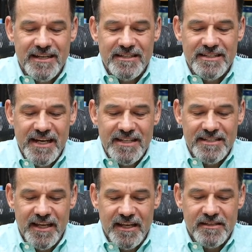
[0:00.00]

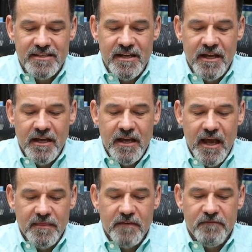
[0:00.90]
citizens
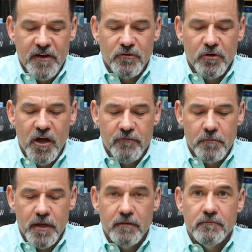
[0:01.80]
and the federal government.